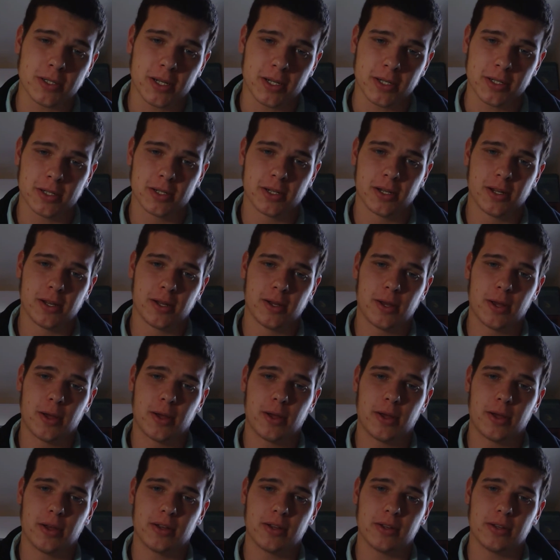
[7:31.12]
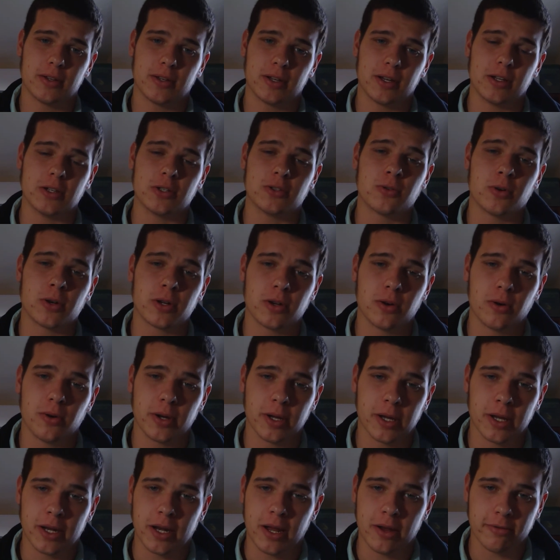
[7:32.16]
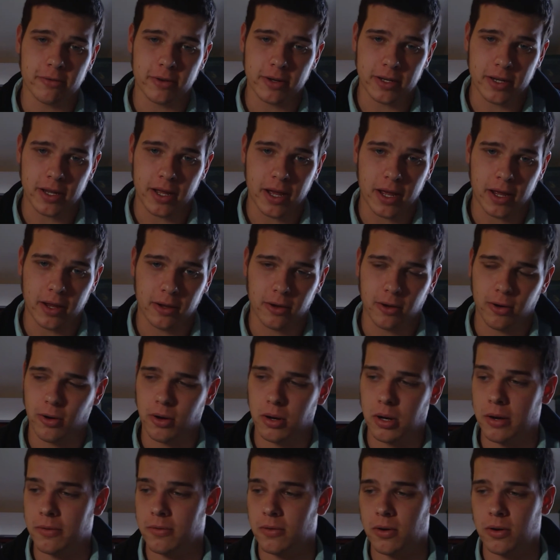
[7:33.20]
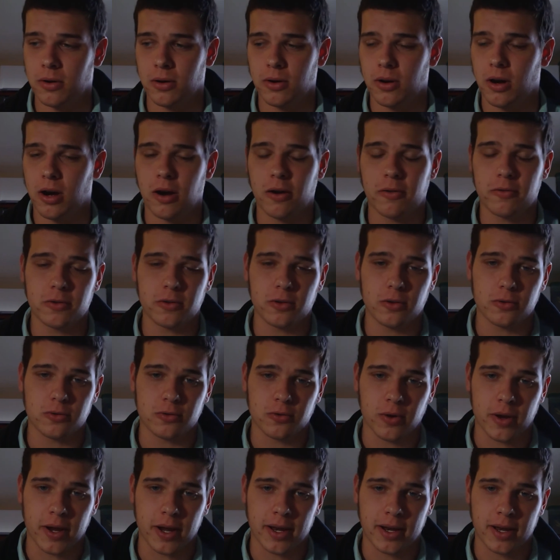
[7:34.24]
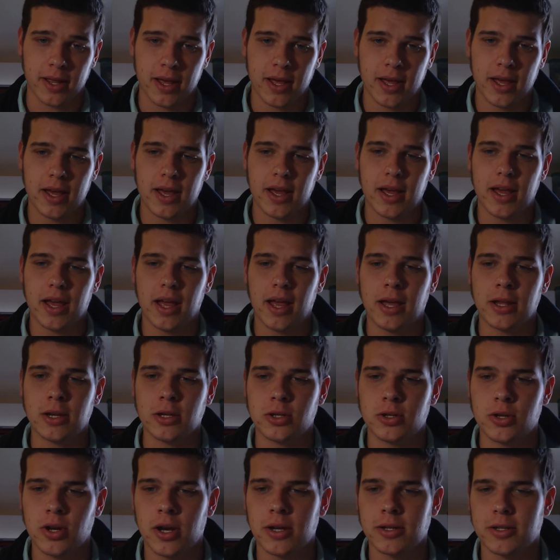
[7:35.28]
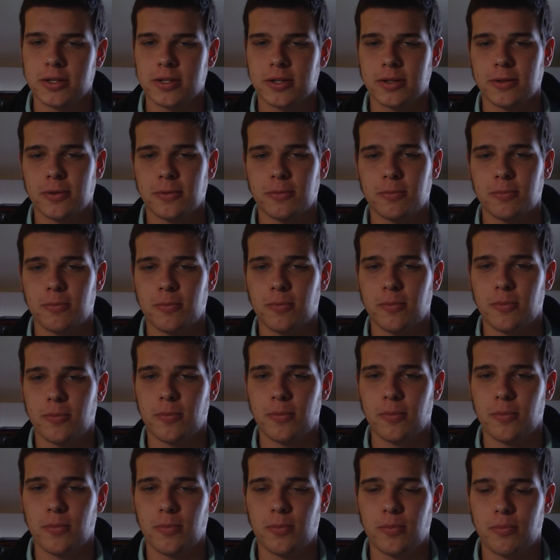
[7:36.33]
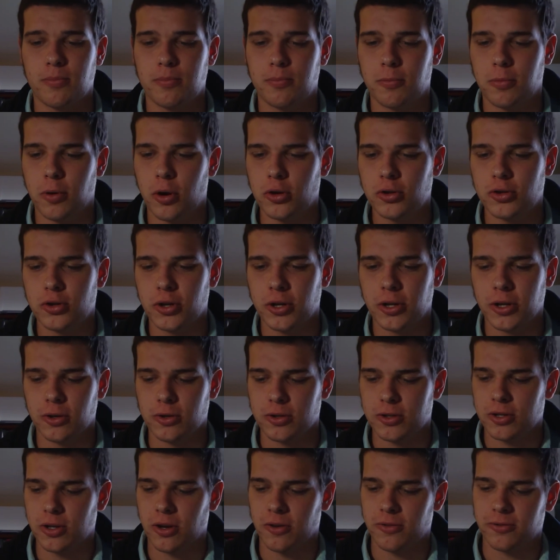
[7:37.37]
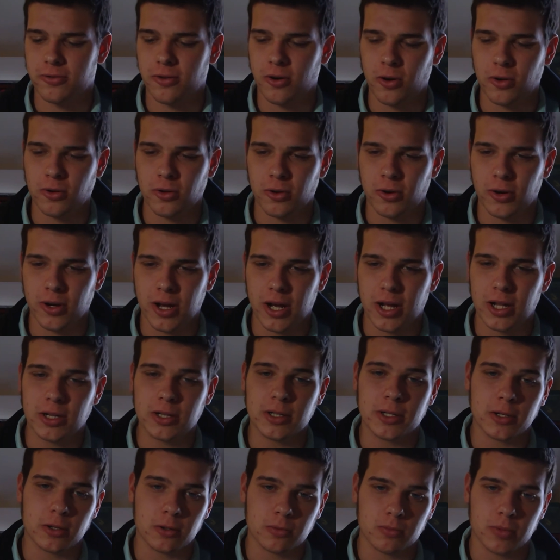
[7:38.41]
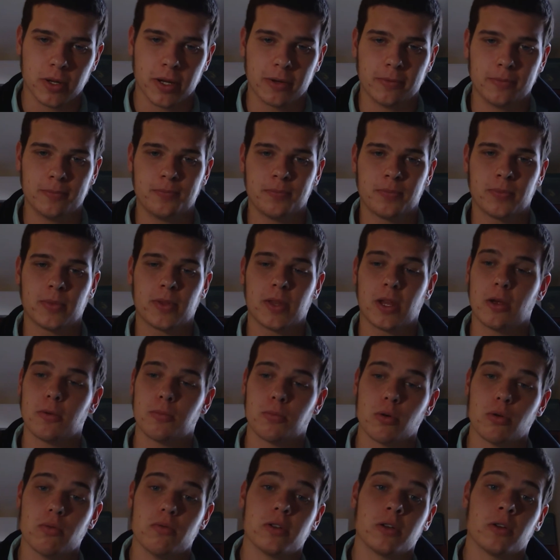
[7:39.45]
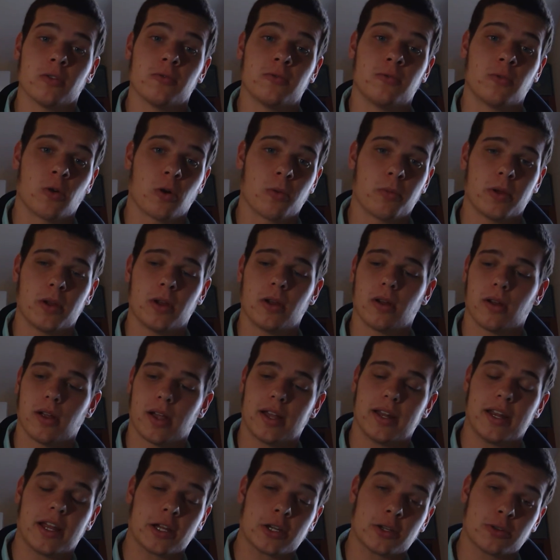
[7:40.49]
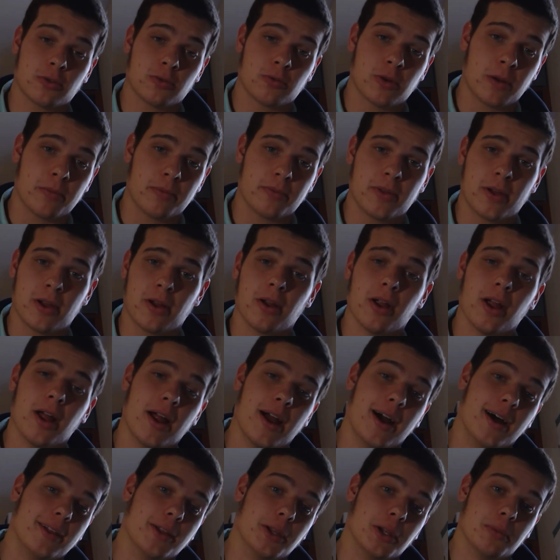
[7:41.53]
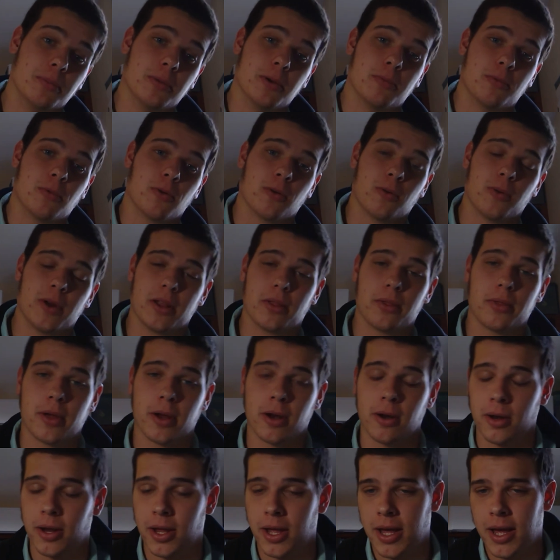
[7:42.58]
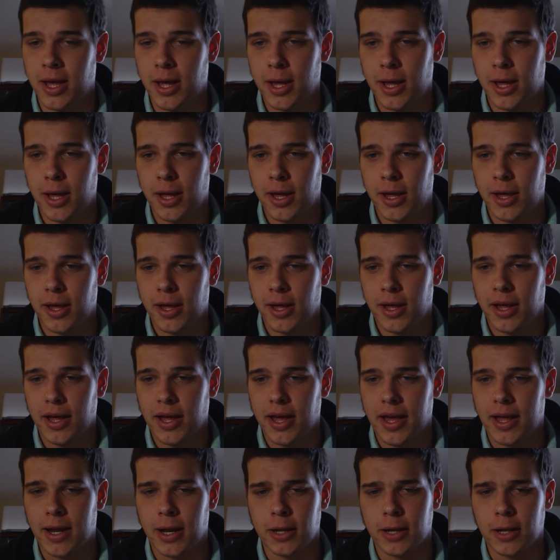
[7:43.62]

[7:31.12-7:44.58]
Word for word: Enjoy the process. Enjoy going in every day or however often you train and just pushing yourself farther a little bit, improving your form here, an extra rep there, a little bit more weight there.